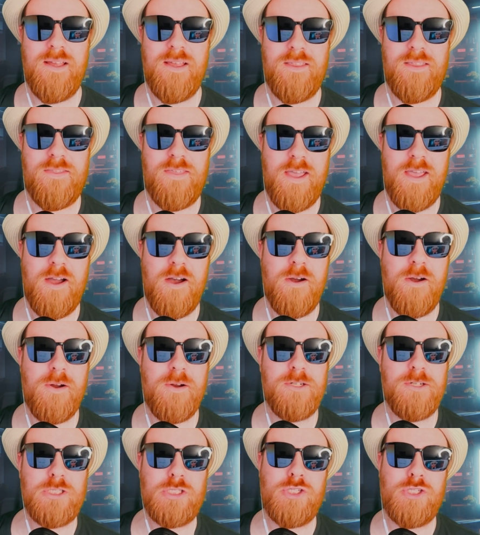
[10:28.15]
They
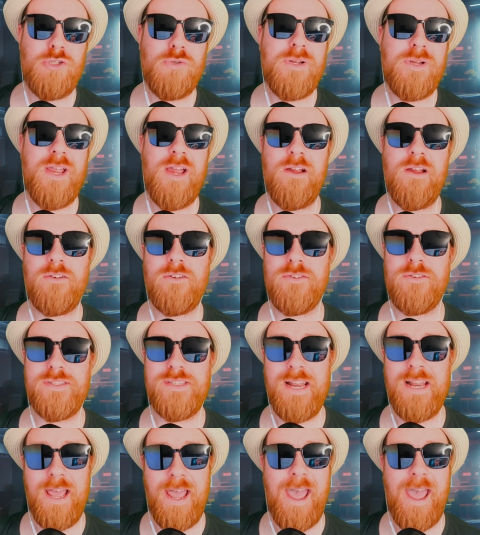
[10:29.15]
are two characters
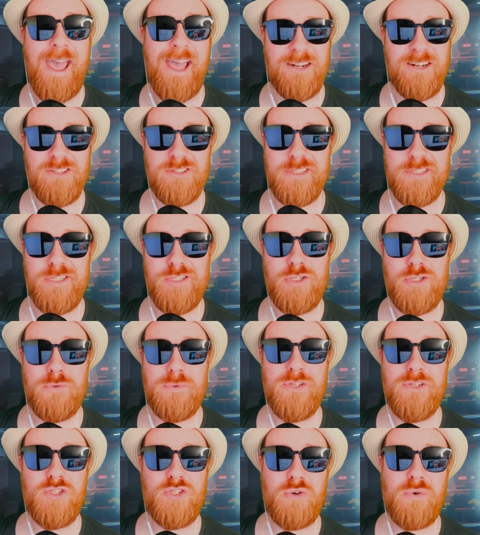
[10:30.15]
that I actually do
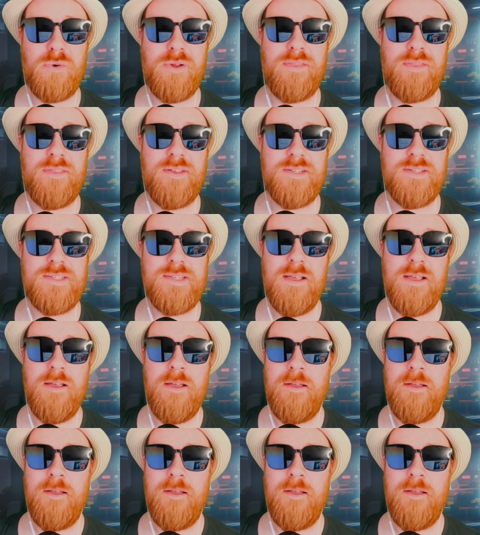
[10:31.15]
enjoy in this.